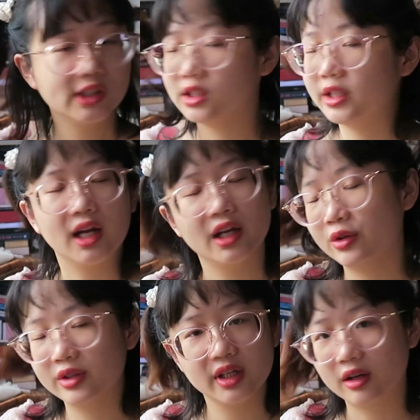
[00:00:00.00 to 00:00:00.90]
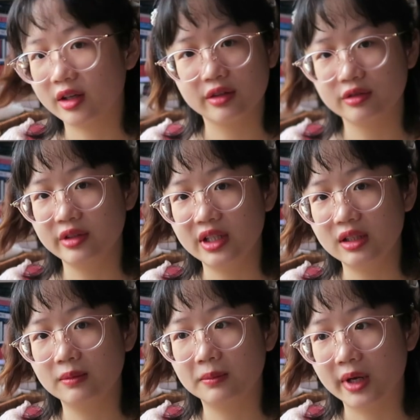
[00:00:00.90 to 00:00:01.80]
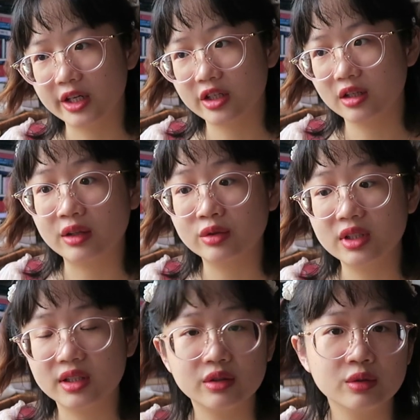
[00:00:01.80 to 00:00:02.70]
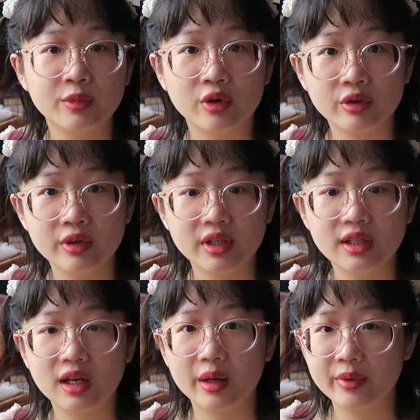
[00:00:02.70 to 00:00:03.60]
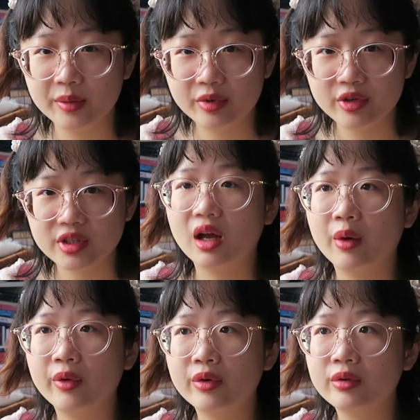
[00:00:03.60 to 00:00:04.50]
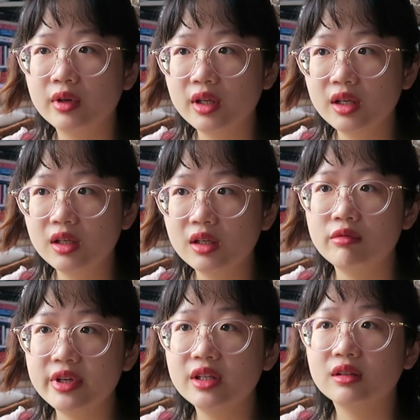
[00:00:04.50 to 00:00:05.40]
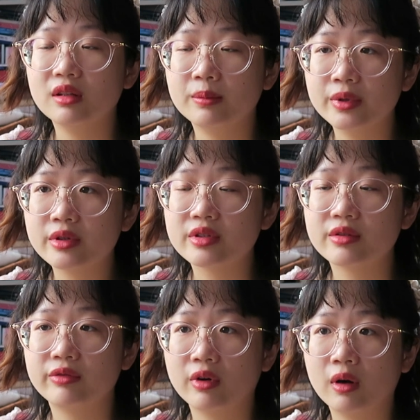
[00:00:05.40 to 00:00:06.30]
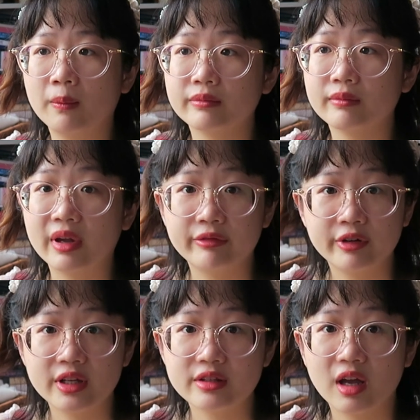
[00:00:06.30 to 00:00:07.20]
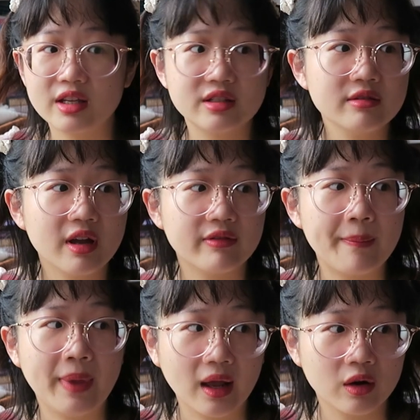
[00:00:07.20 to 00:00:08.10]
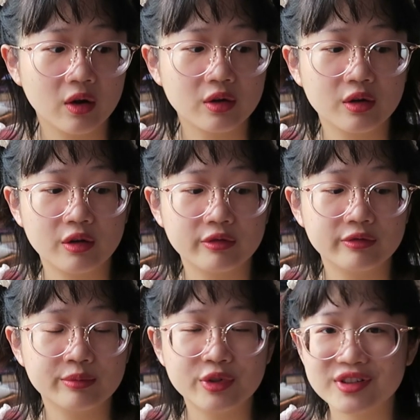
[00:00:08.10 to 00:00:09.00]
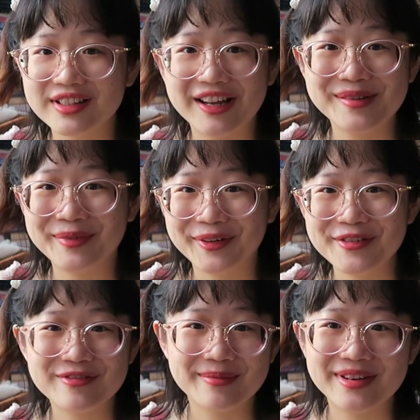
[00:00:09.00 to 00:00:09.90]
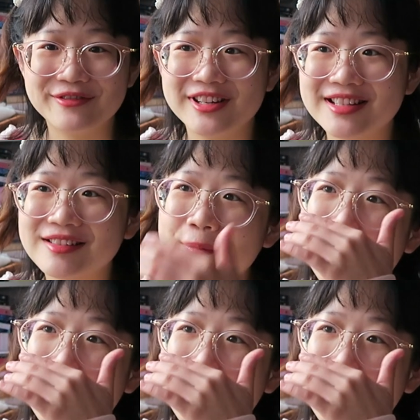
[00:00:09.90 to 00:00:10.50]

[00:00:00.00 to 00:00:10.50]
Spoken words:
yeah, I don't think I'll get to read much. I don't intend to borrow any library books. I will only read the books from my friend. I still have a backlog of books that I borrowed from my friends.